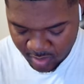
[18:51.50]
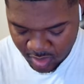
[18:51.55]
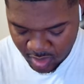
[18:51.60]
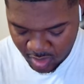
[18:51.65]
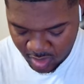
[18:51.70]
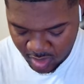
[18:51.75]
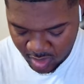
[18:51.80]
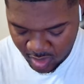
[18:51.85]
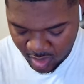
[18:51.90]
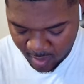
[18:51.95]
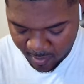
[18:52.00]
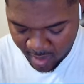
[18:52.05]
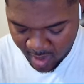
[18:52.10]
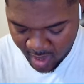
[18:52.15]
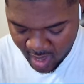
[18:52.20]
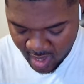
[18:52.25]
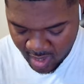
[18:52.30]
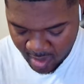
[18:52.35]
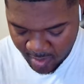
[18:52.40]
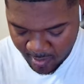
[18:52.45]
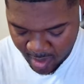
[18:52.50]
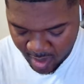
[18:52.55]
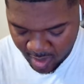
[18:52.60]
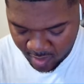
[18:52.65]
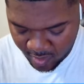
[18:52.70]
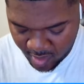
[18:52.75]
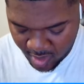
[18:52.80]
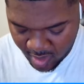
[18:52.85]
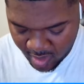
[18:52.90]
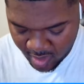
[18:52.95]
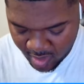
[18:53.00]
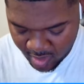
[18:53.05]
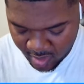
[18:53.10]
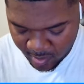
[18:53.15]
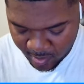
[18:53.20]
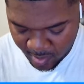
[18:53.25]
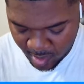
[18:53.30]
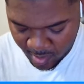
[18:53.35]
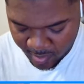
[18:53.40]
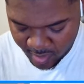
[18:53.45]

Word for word: do you link up any better right here? Probably